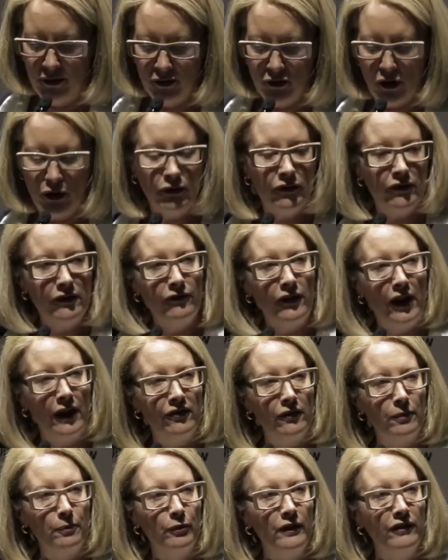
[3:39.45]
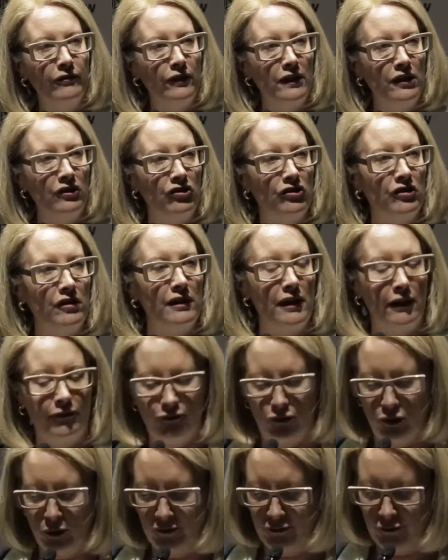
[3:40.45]
Those of us privileged
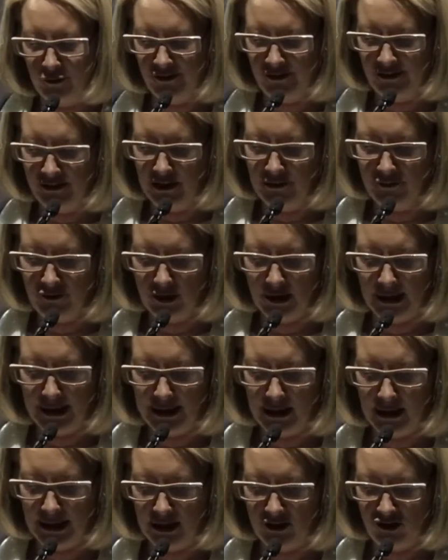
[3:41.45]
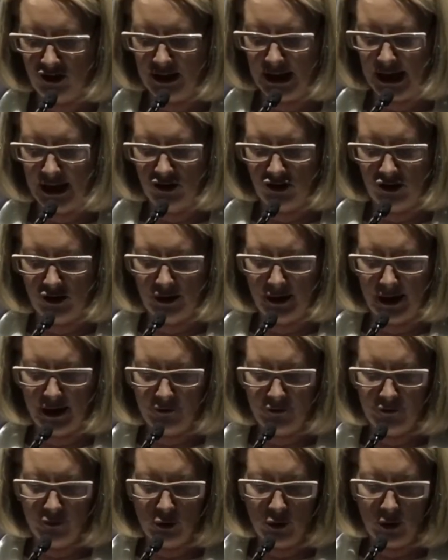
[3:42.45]
enough to have received a legal education,
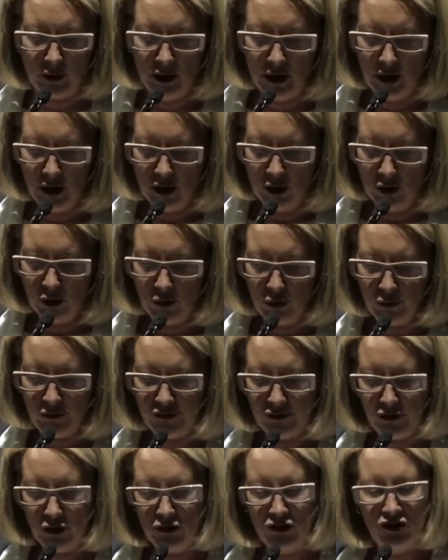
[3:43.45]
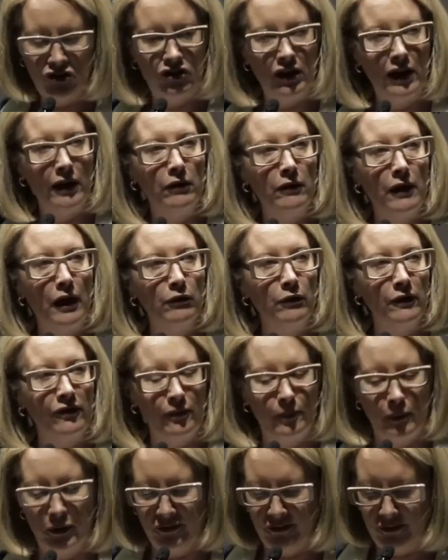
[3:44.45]
therefore, also share a
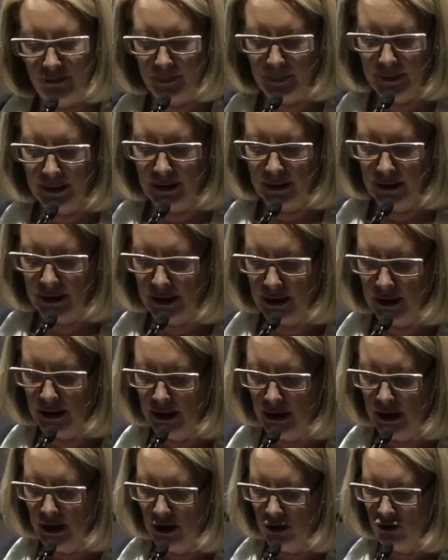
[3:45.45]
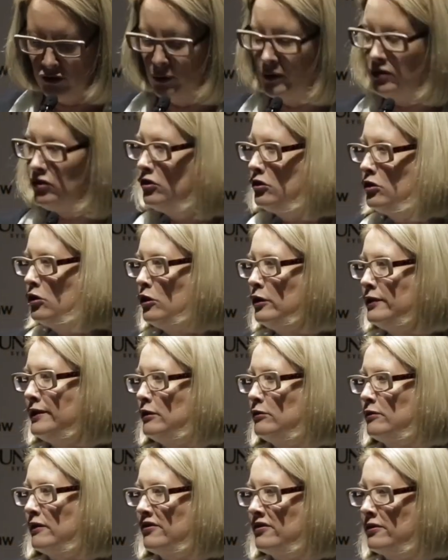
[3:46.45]
responsibility to ensure
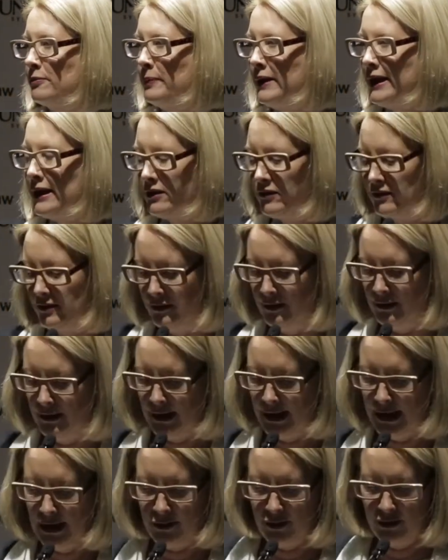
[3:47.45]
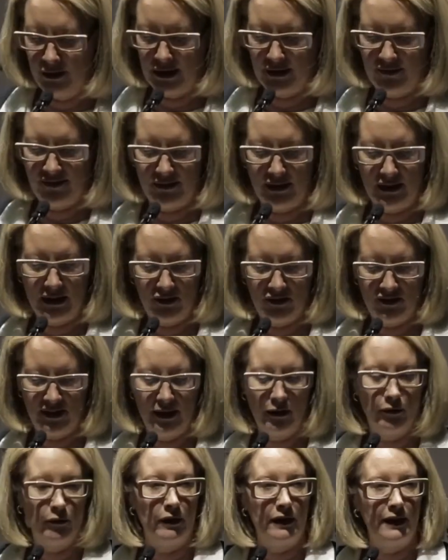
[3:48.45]
that respect, ethics and
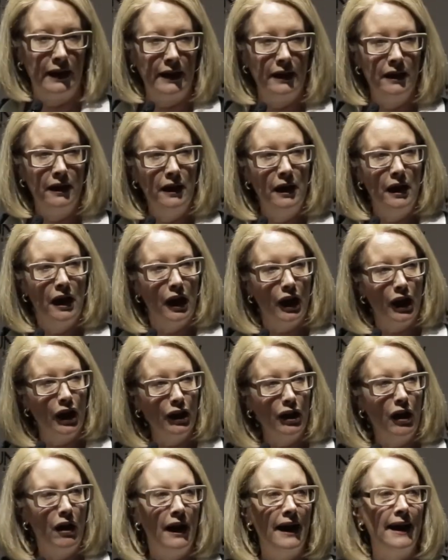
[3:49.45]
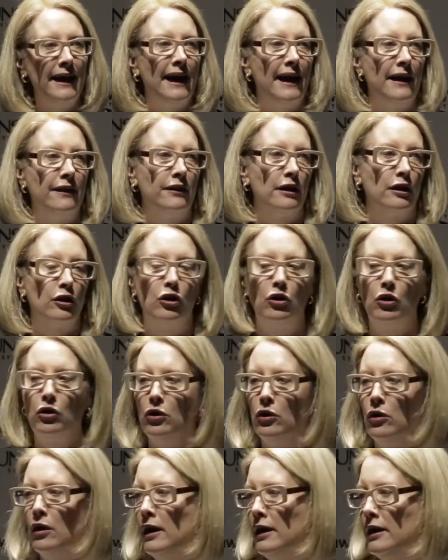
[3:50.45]
integrity lie at the
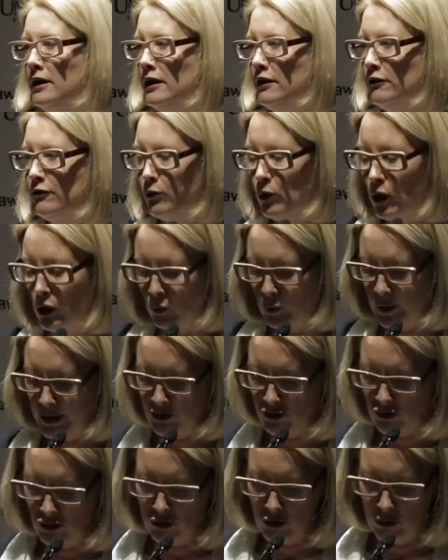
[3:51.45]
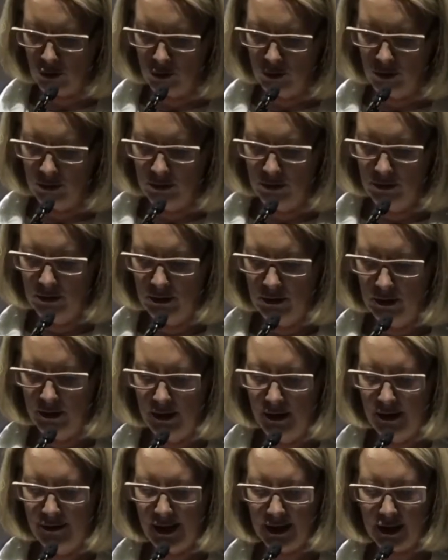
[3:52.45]
core of what we do,
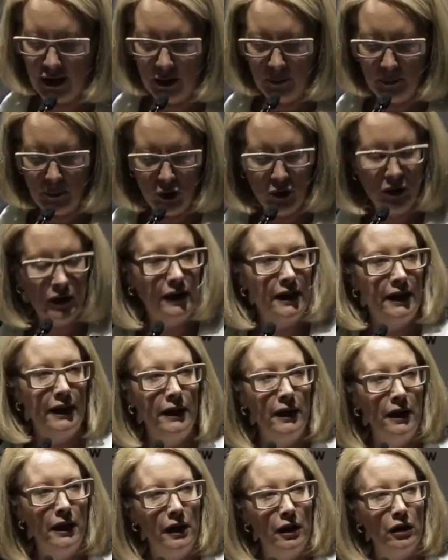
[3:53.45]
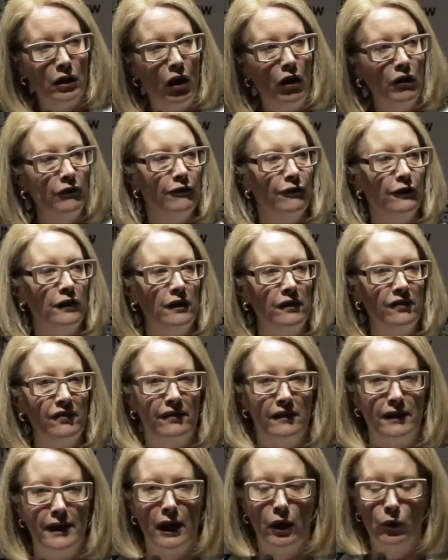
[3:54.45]
that community
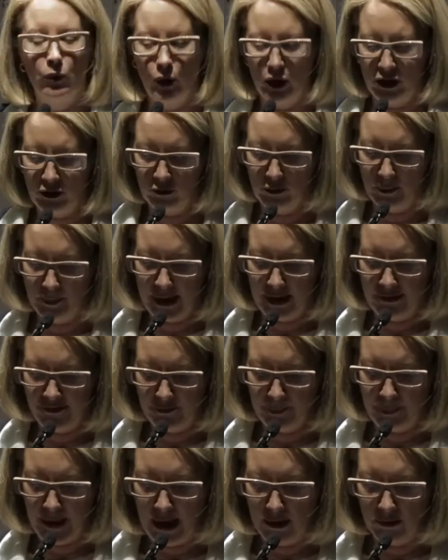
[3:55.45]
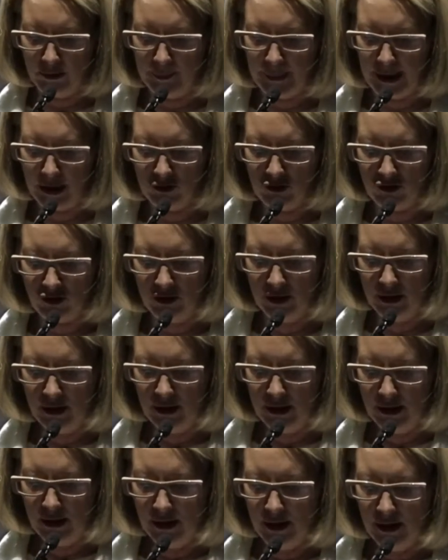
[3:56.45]
confidence in our work remains paramount,
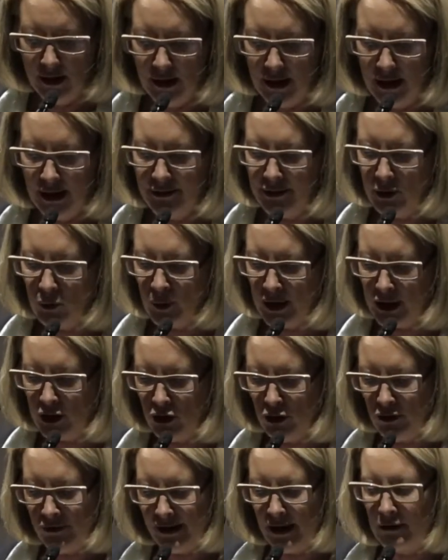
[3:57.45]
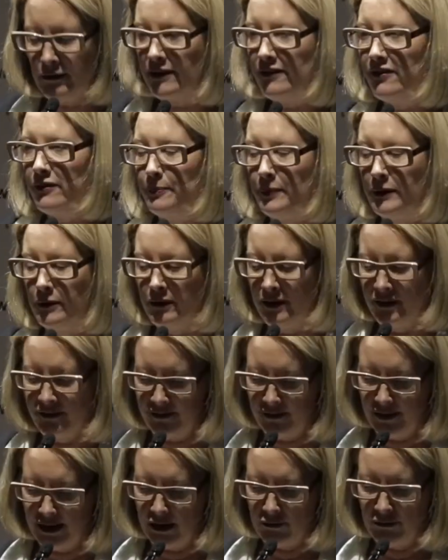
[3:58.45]
and that we use our
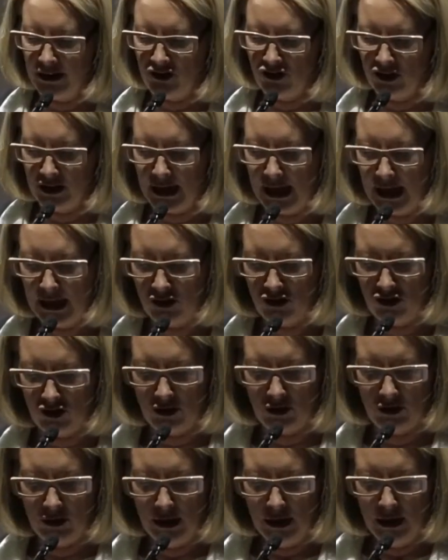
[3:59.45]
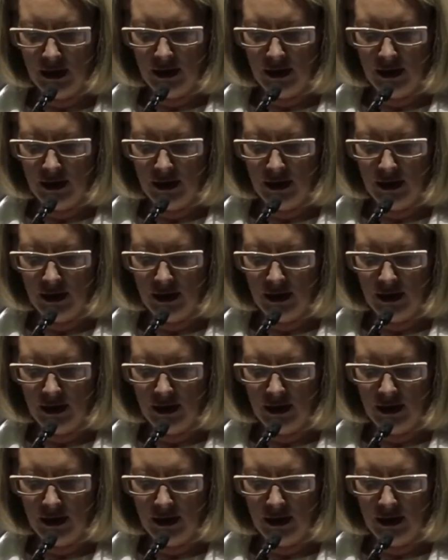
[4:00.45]
experience and our education